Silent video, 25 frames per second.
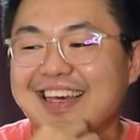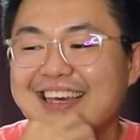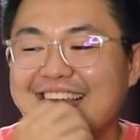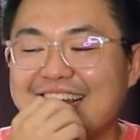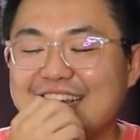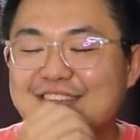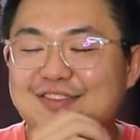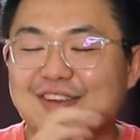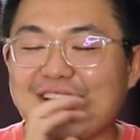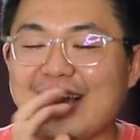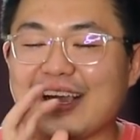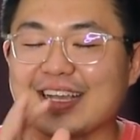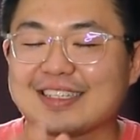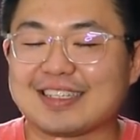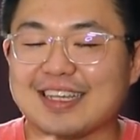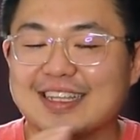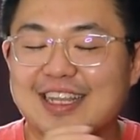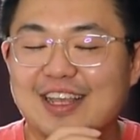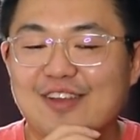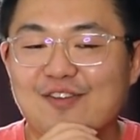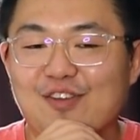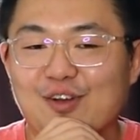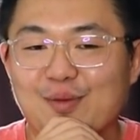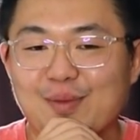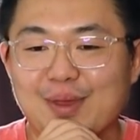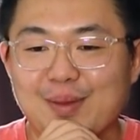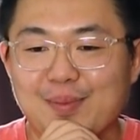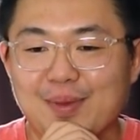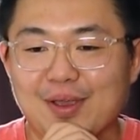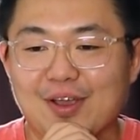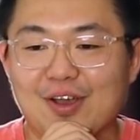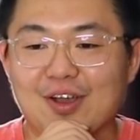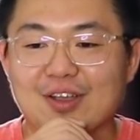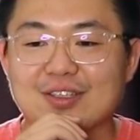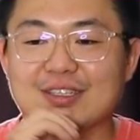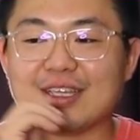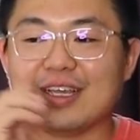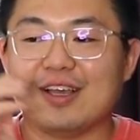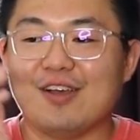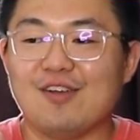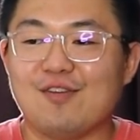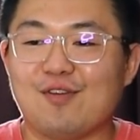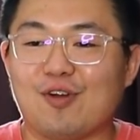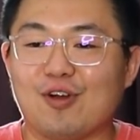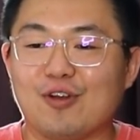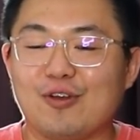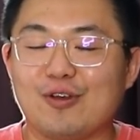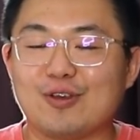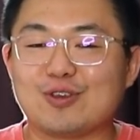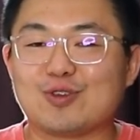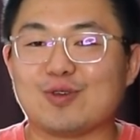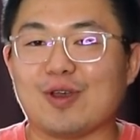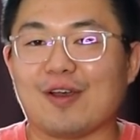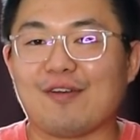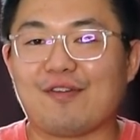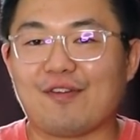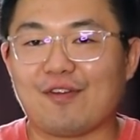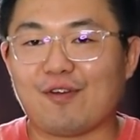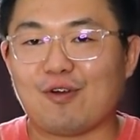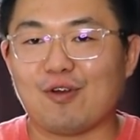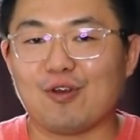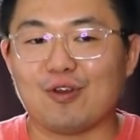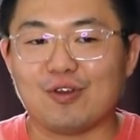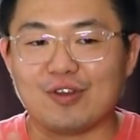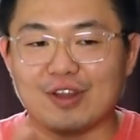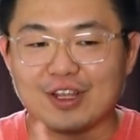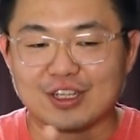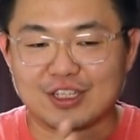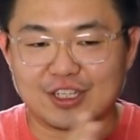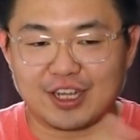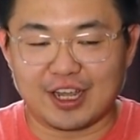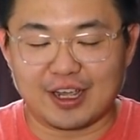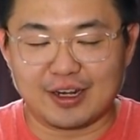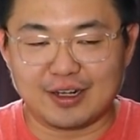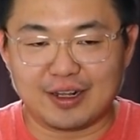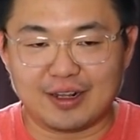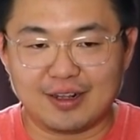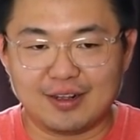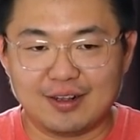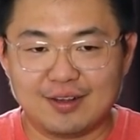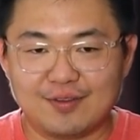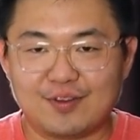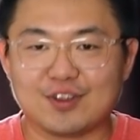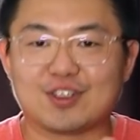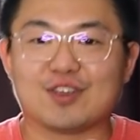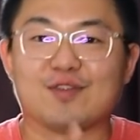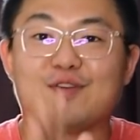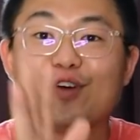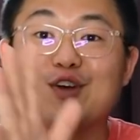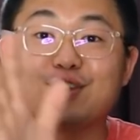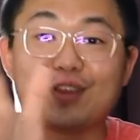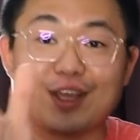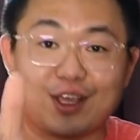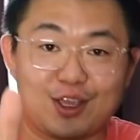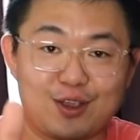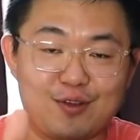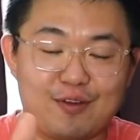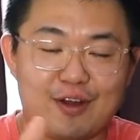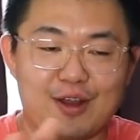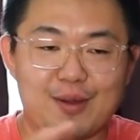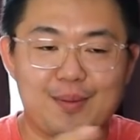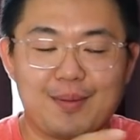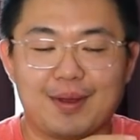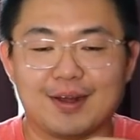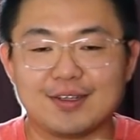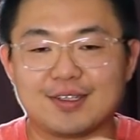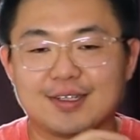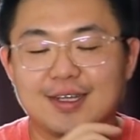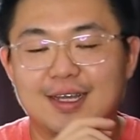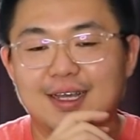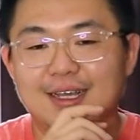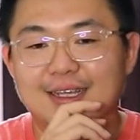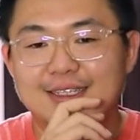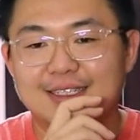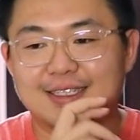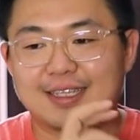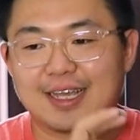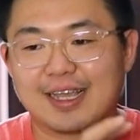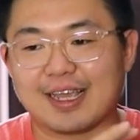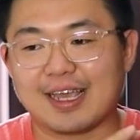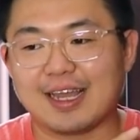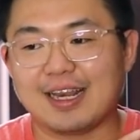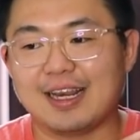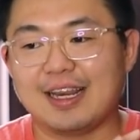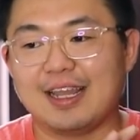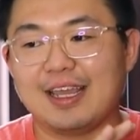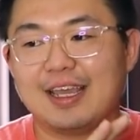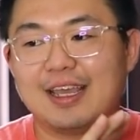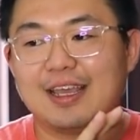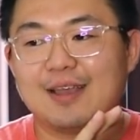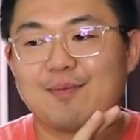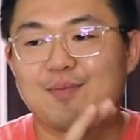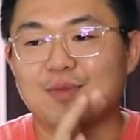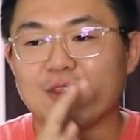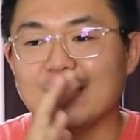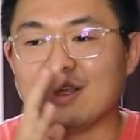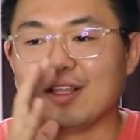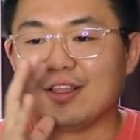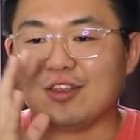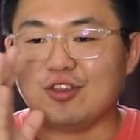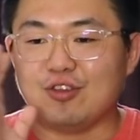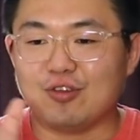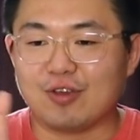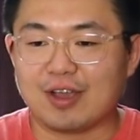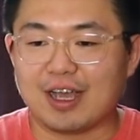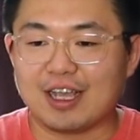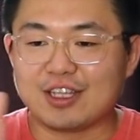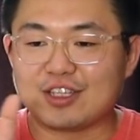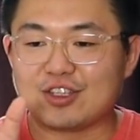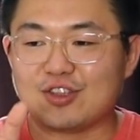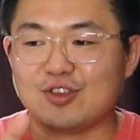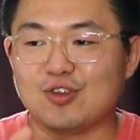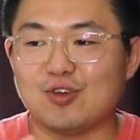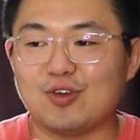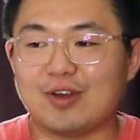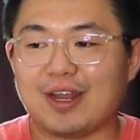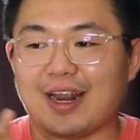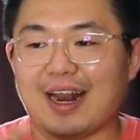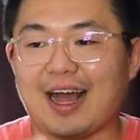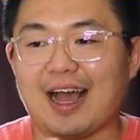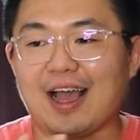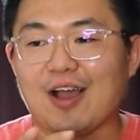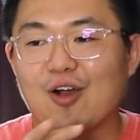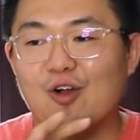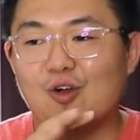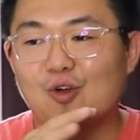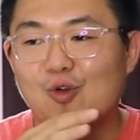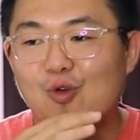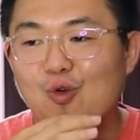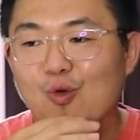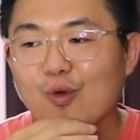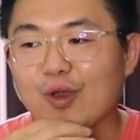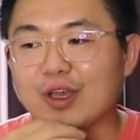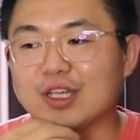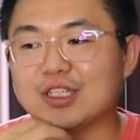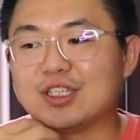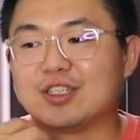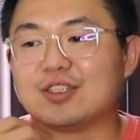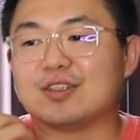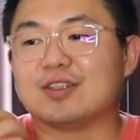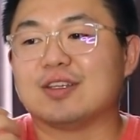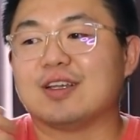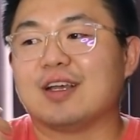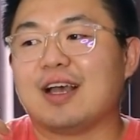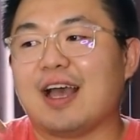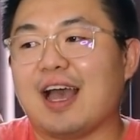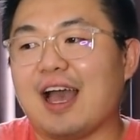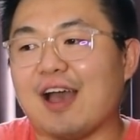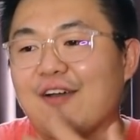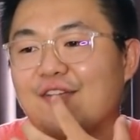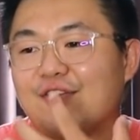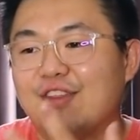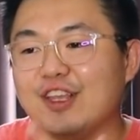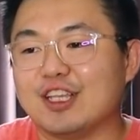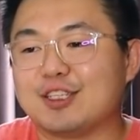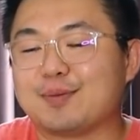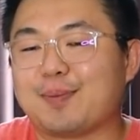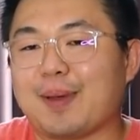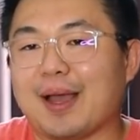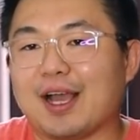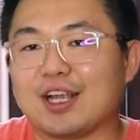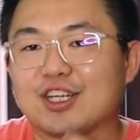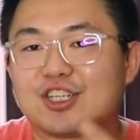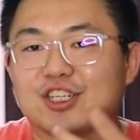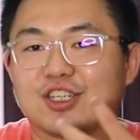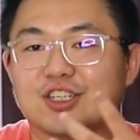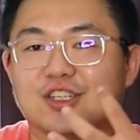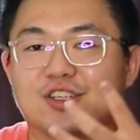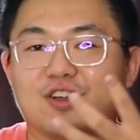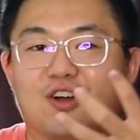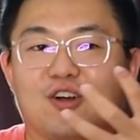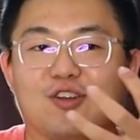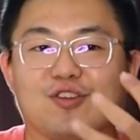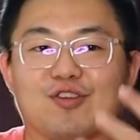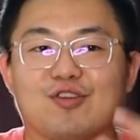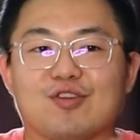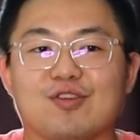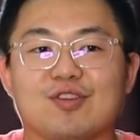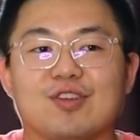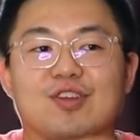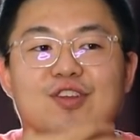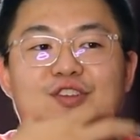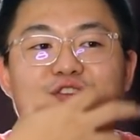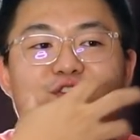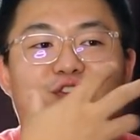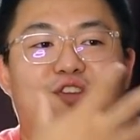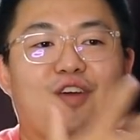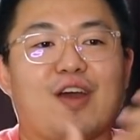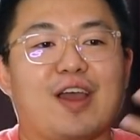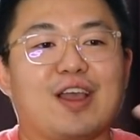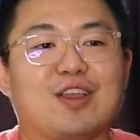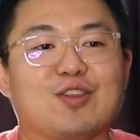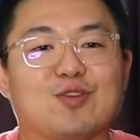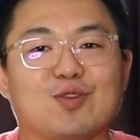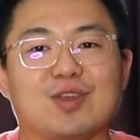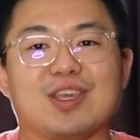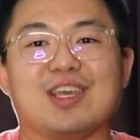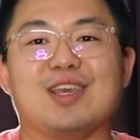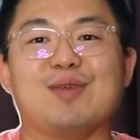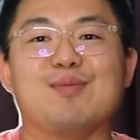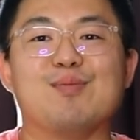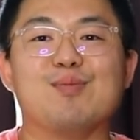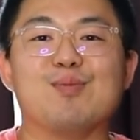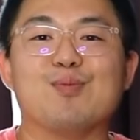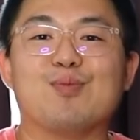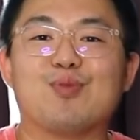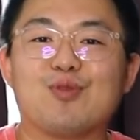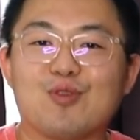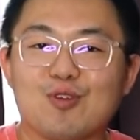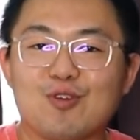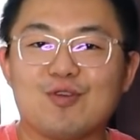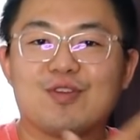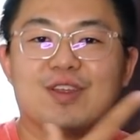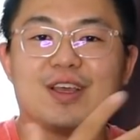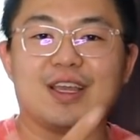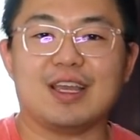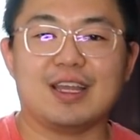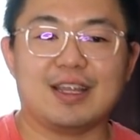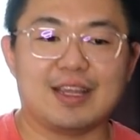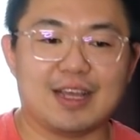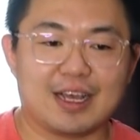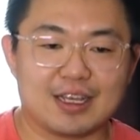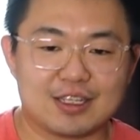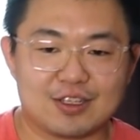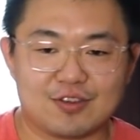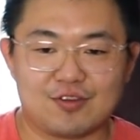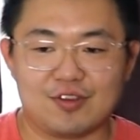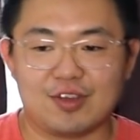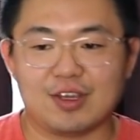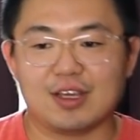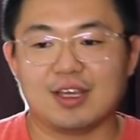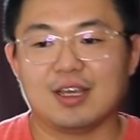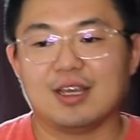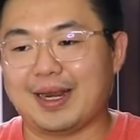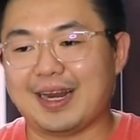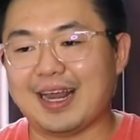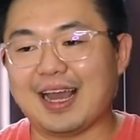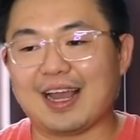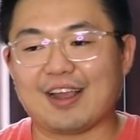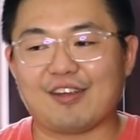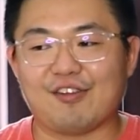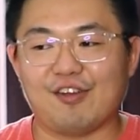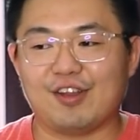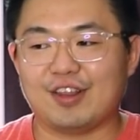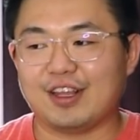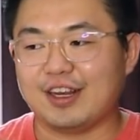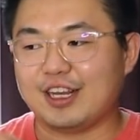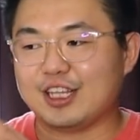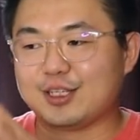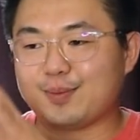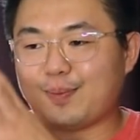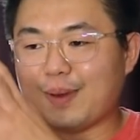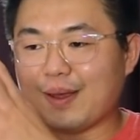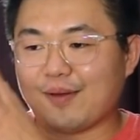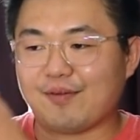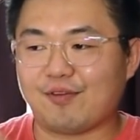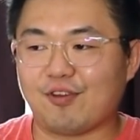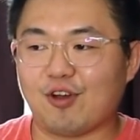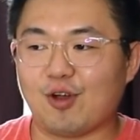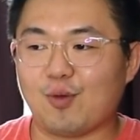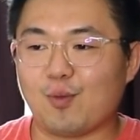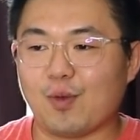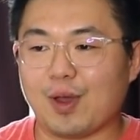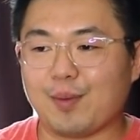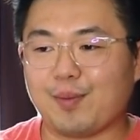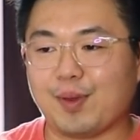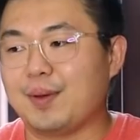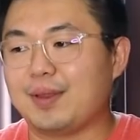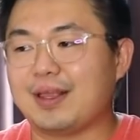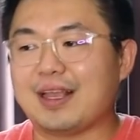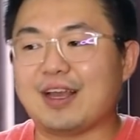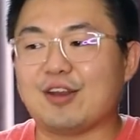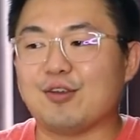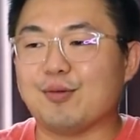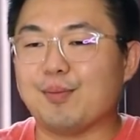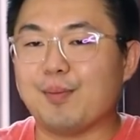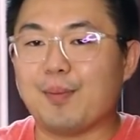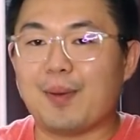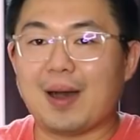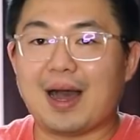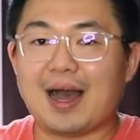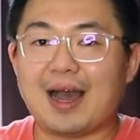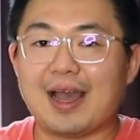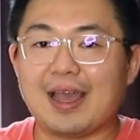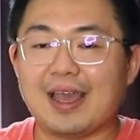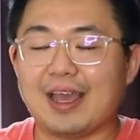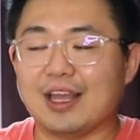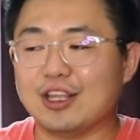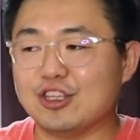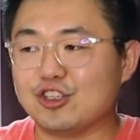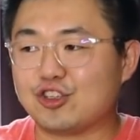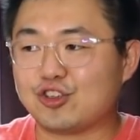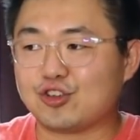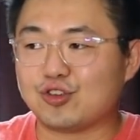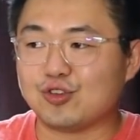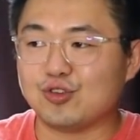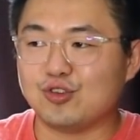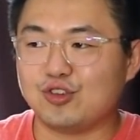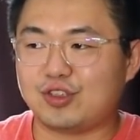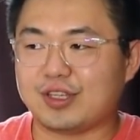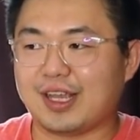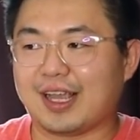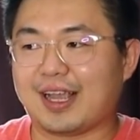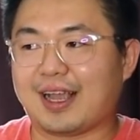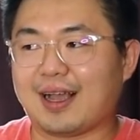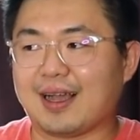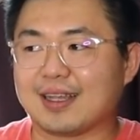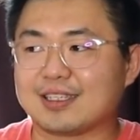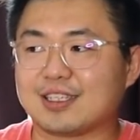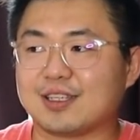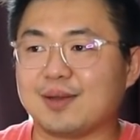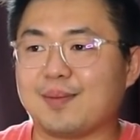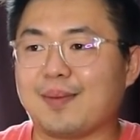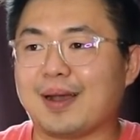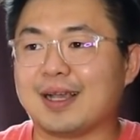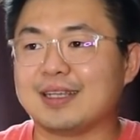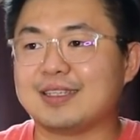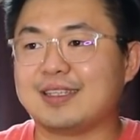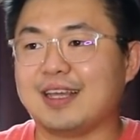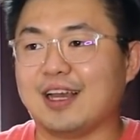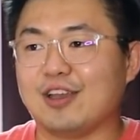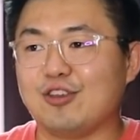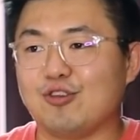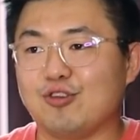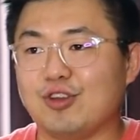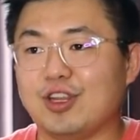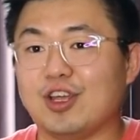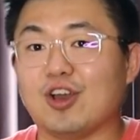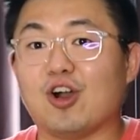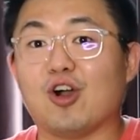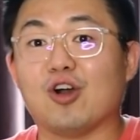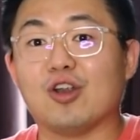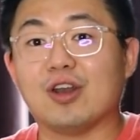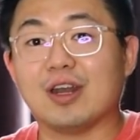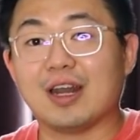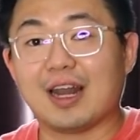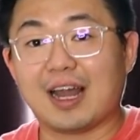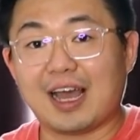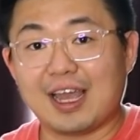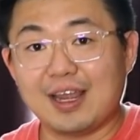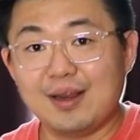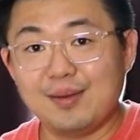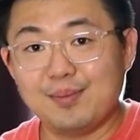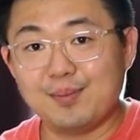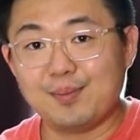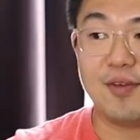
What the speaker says: It's very exciting for me because for those who have followed the channel, first of all, thank you very much. Secondly, you guys know that I always have this passion on trying to improve the industry. Back then I created this platform where people get to buy and choose and customize their unit online